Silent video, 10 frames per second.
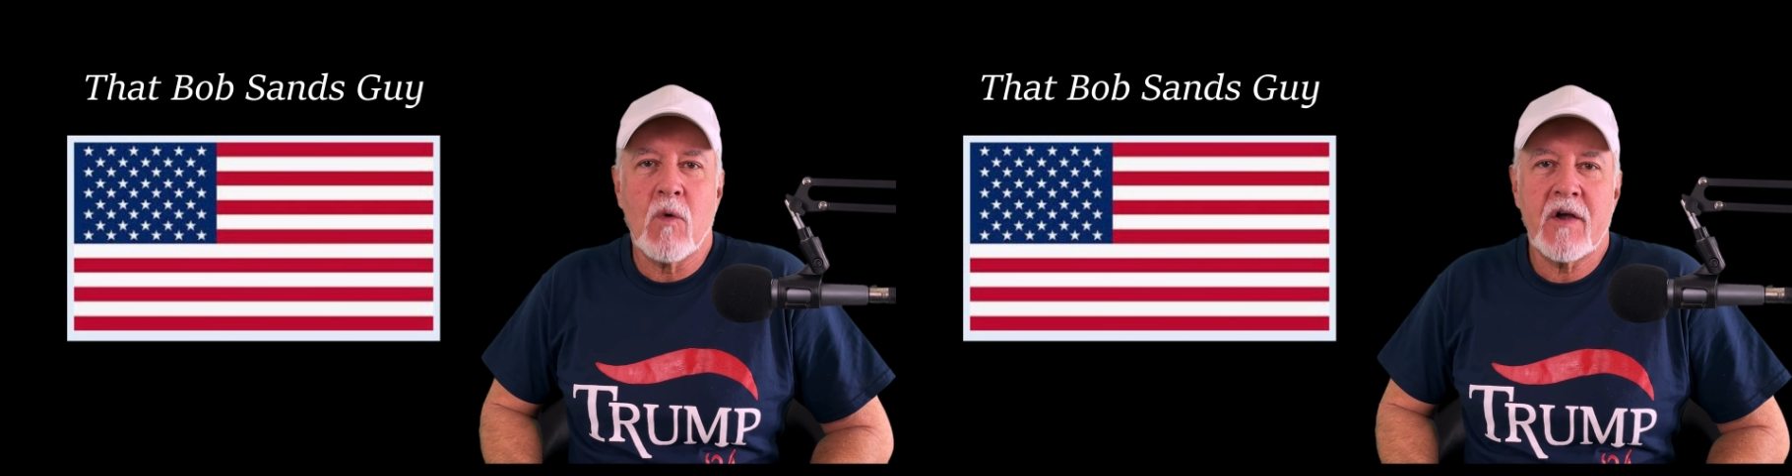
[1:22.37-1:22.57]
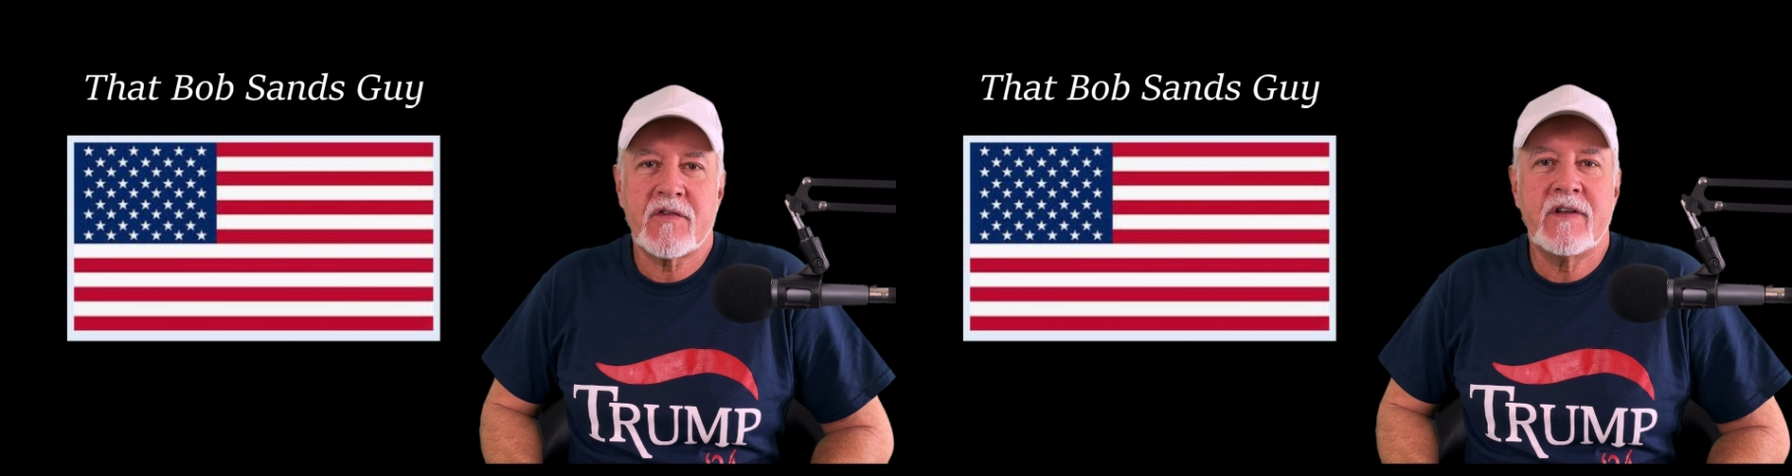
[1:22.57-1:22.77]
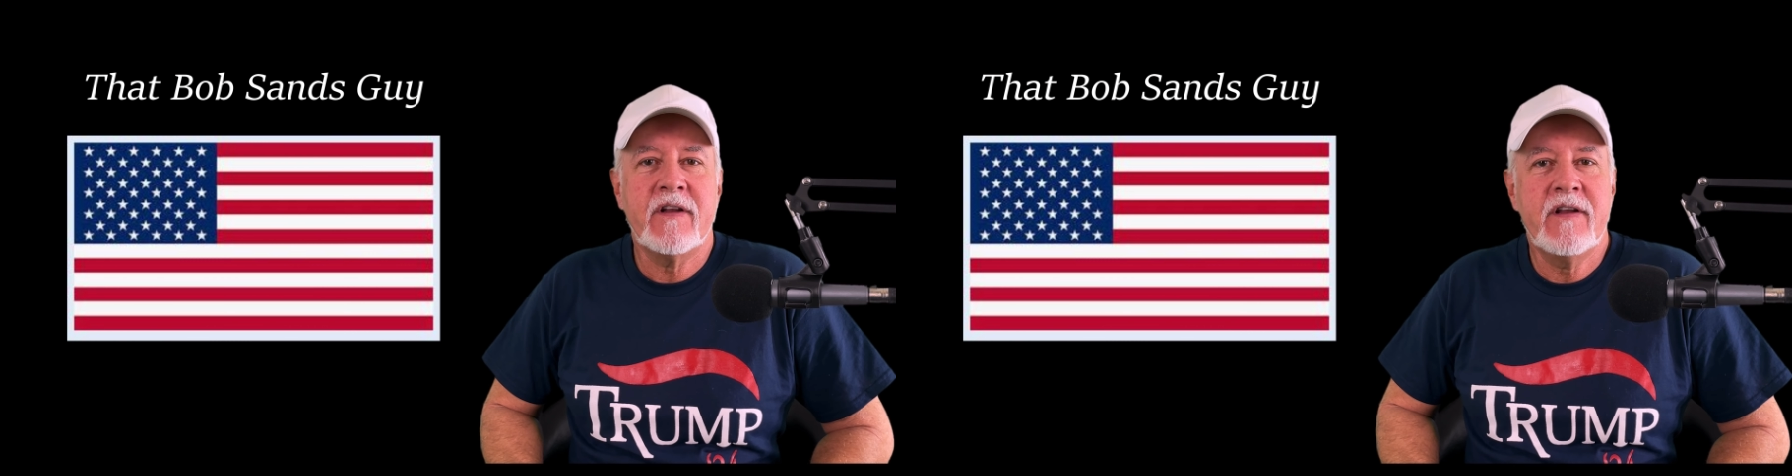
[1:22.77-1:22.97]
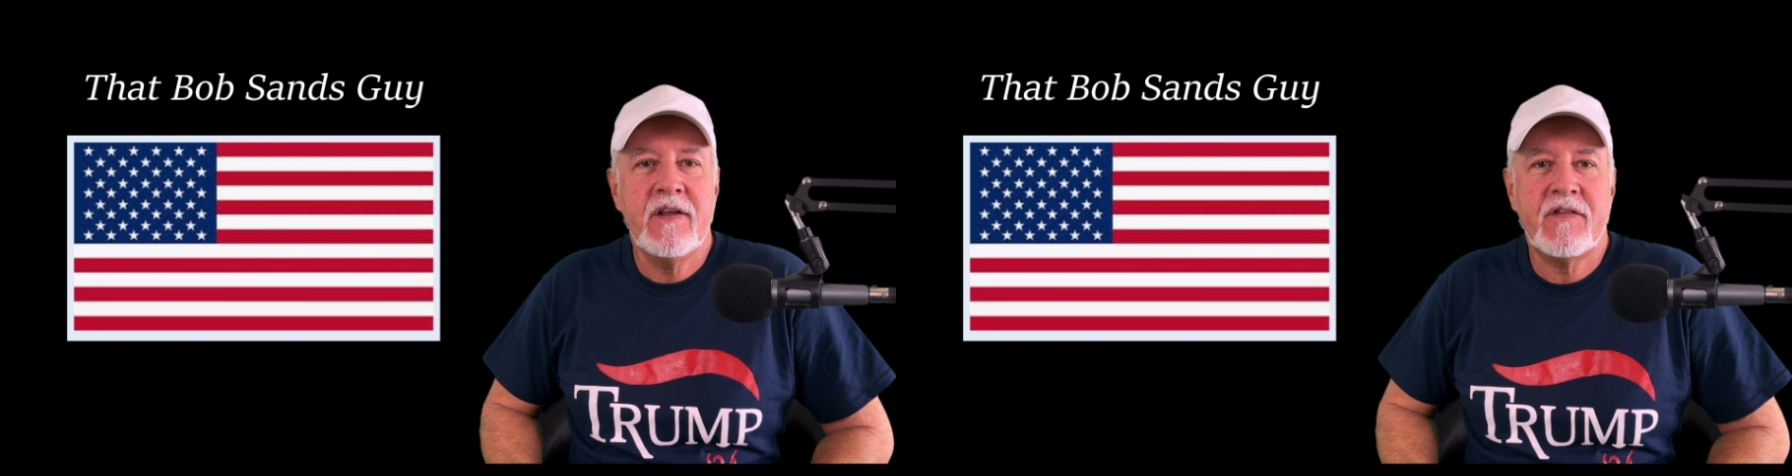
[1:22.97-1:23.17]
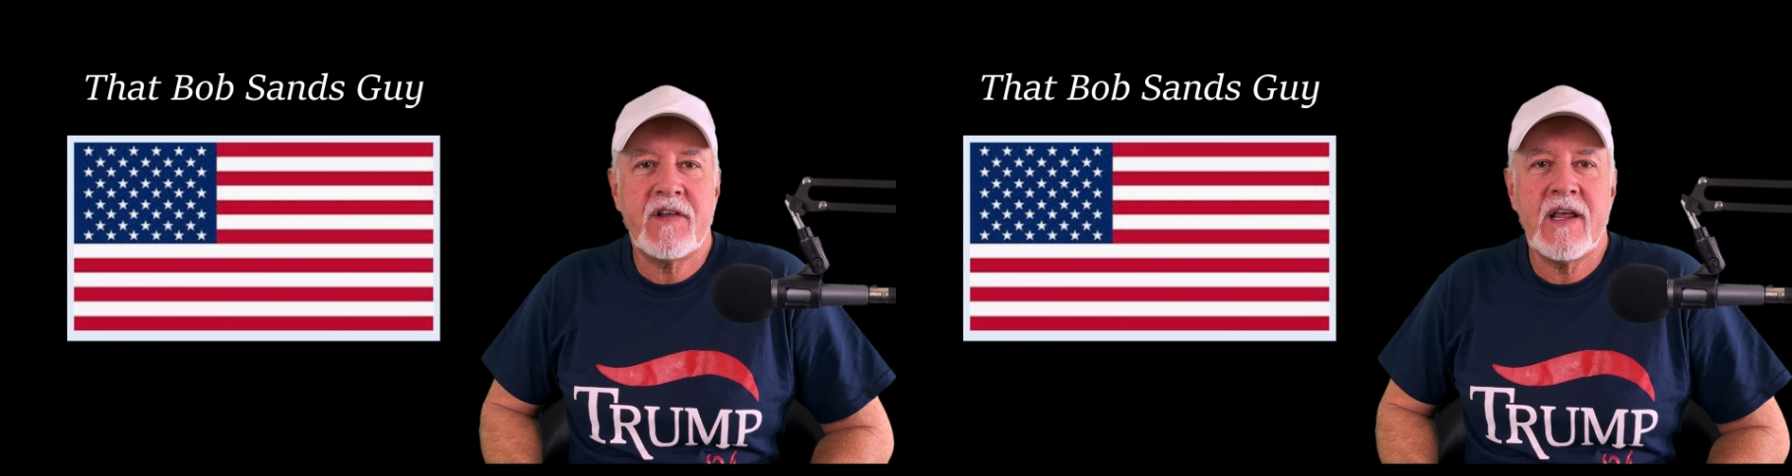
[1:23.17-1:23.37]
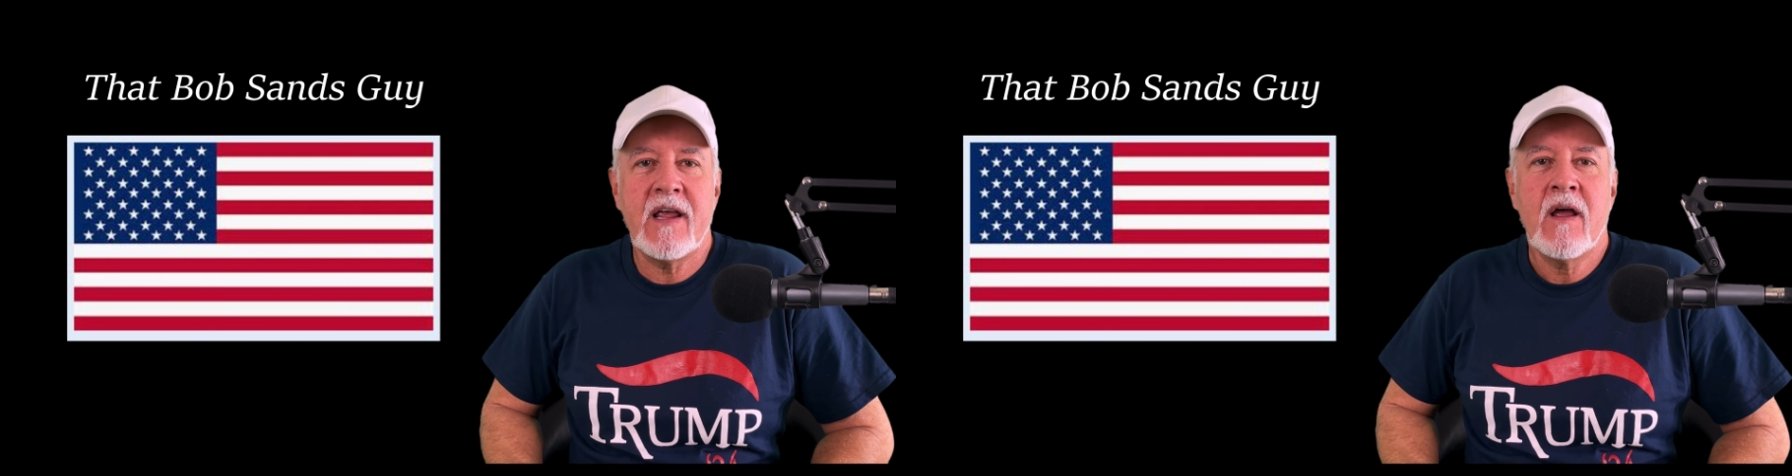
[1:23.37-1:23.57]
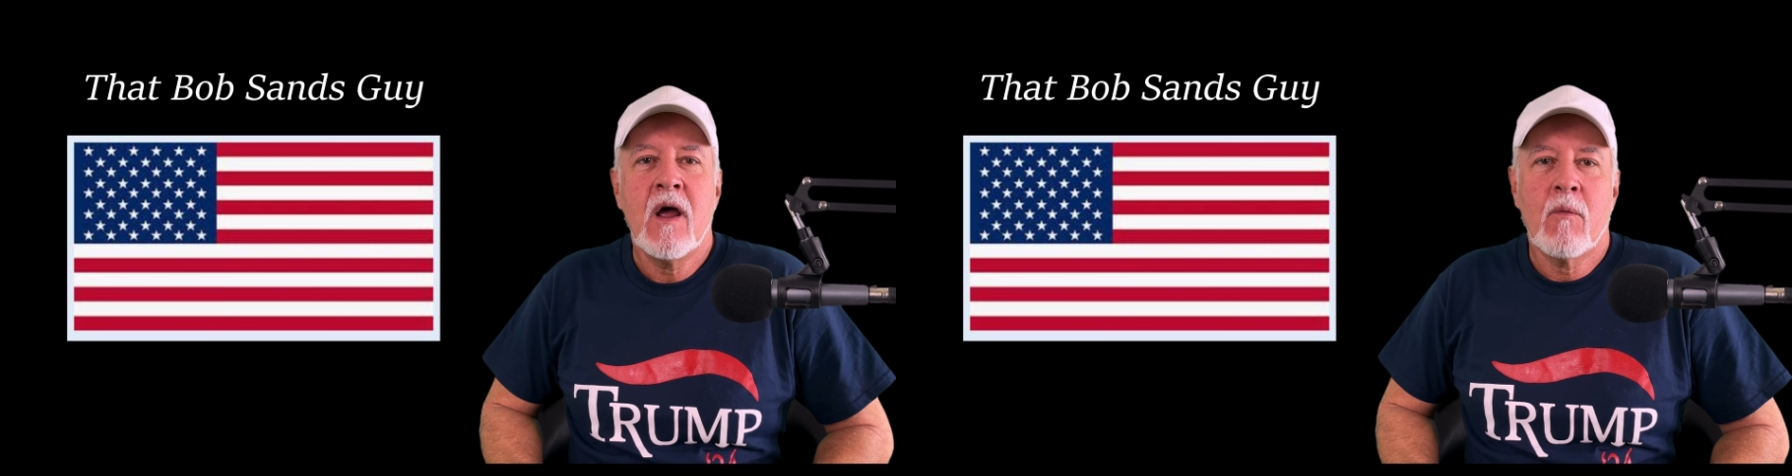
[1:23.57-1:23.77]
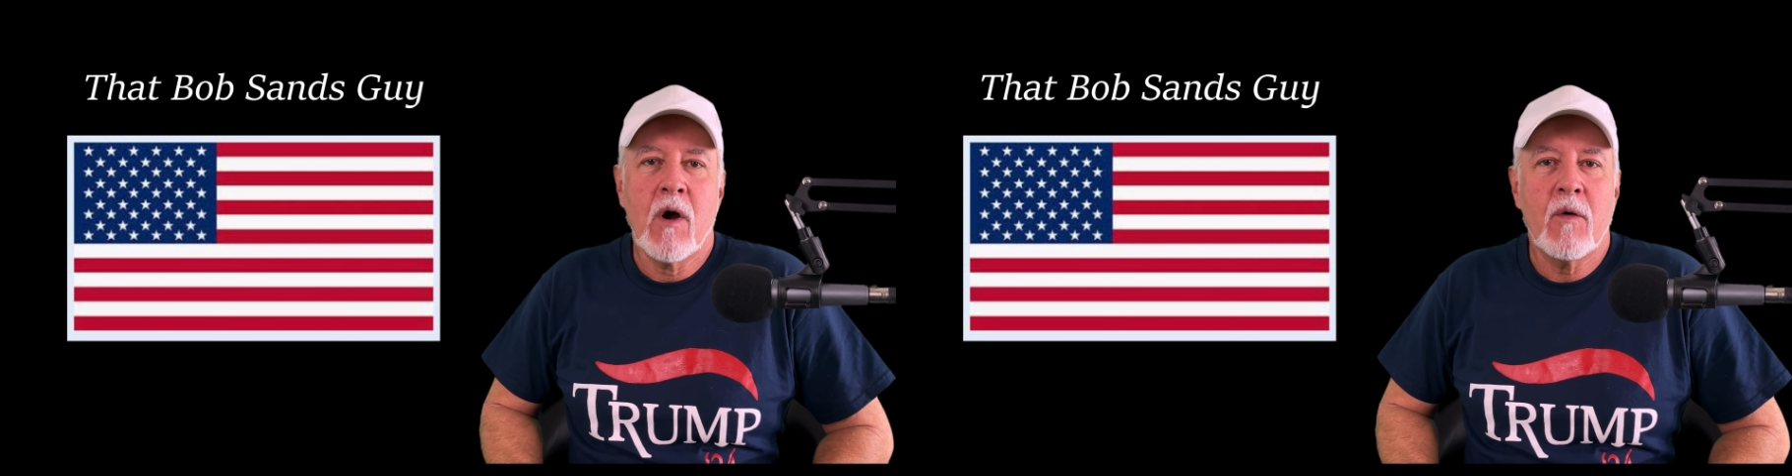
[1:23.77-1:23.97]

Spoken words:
in Washington, D.C.,